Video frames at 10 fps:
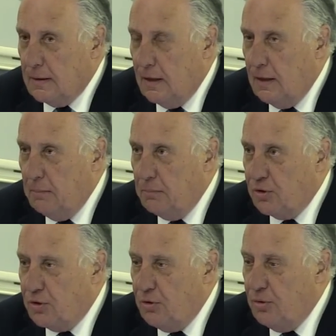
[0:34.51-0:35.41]

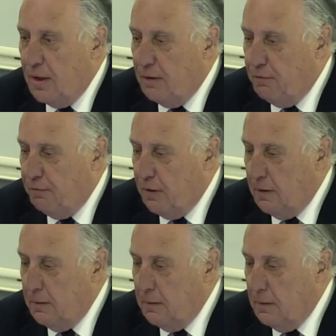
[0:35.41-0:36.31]
Times to
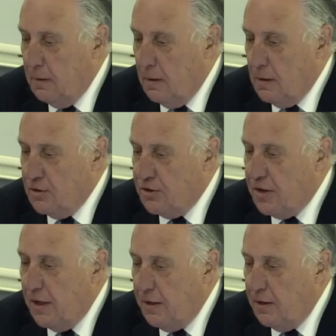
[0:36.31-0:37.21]
have
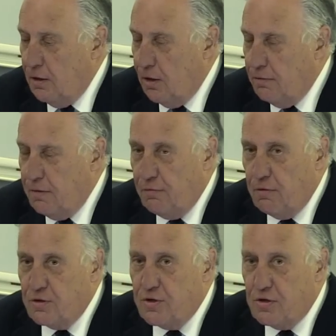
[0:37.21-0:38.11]
studied a lot of
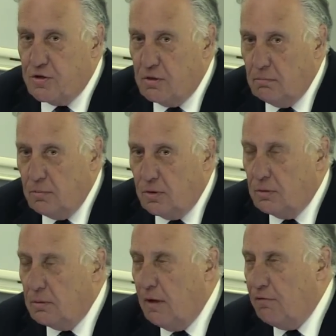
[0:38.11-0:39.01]
different
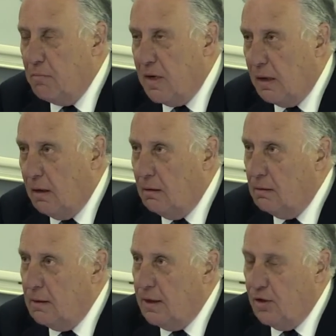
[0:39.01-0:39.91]
systems,
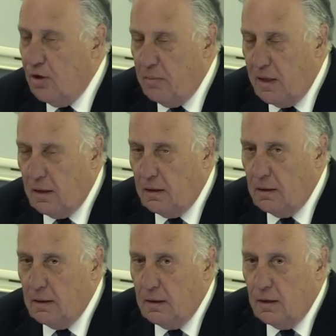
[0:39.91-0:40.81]
governmental, economic,
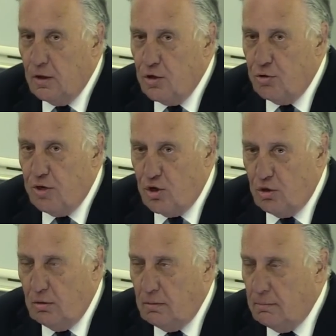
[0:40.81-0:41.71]

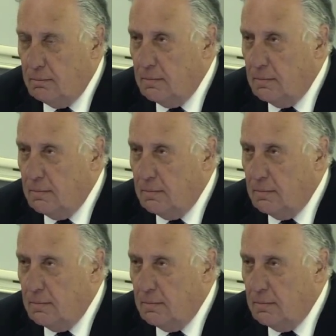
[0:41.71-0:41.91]
judicial,